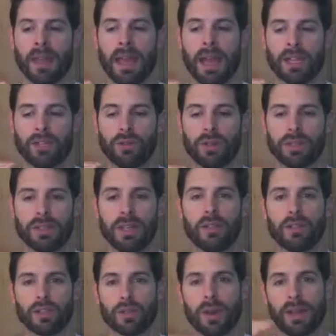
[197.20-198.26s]
as you continue
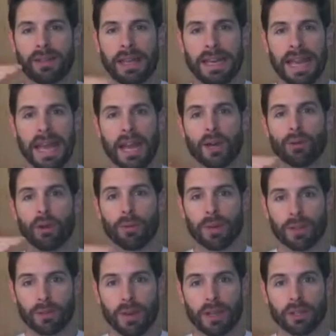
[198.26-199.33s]
to train at that
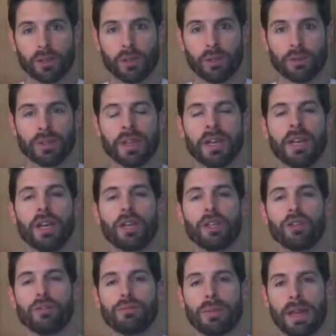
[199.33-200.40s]
anaerobic threshold,
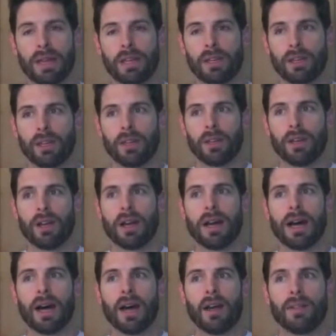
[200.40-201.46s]
you make
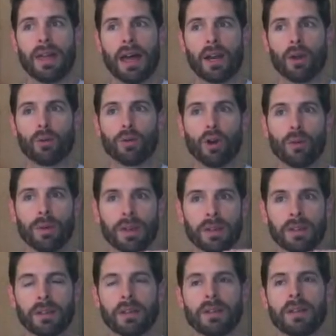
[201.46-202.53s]
that aerobic
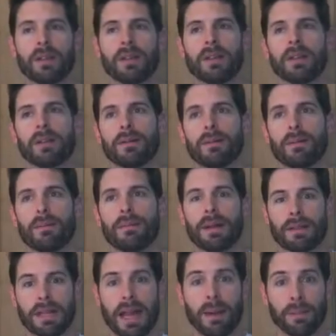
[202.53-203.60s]

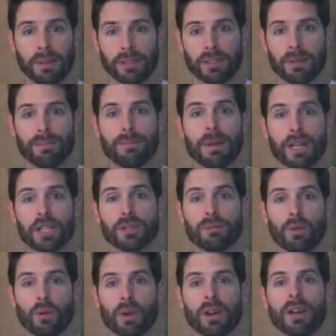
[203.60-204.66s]
metabolism much
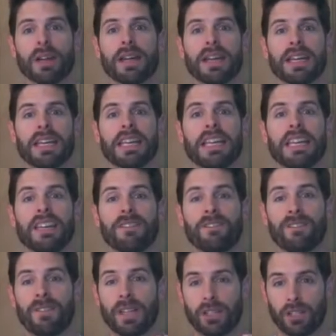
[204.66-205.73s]
more
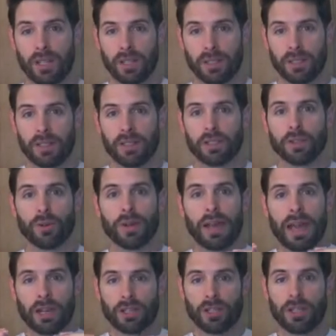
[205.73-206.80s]
efficient. So it
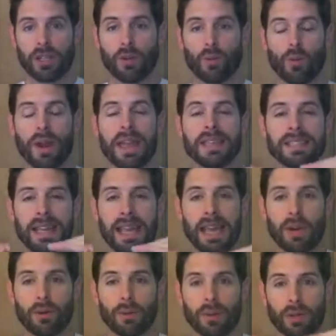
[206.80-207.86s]
actually can raise that
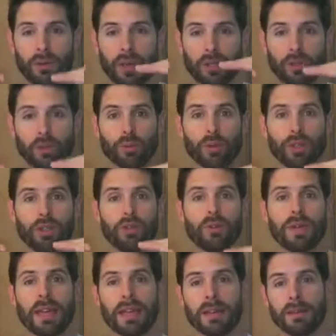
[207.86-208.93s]
anaerobic threshold where you
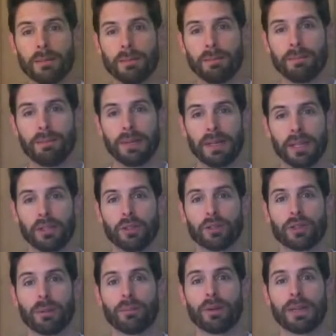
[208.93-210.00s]
can begin to
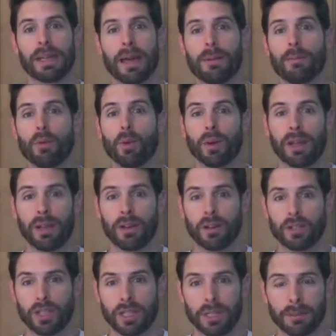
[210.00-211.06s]
start putting out more
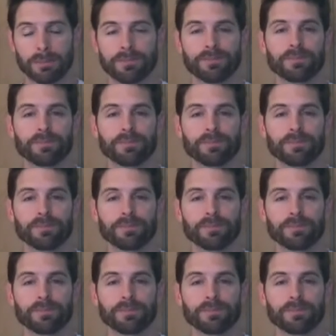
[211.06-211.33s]
energy